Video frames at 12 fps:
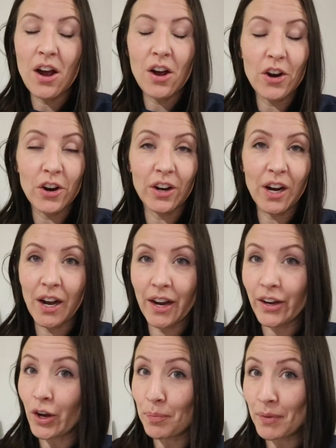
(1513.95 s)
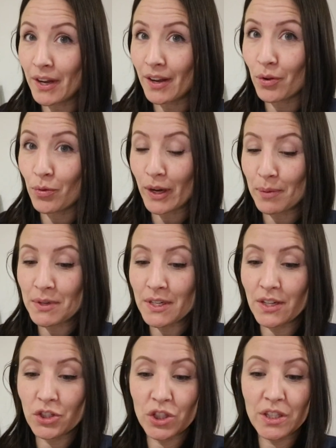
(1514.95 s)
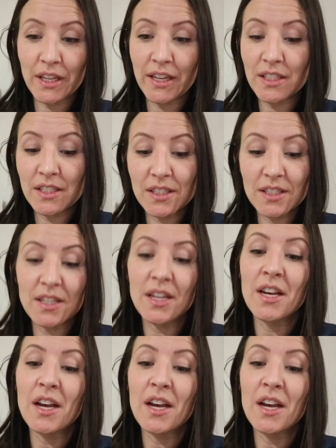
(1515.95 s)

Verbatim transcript: are high on my recommendation lists.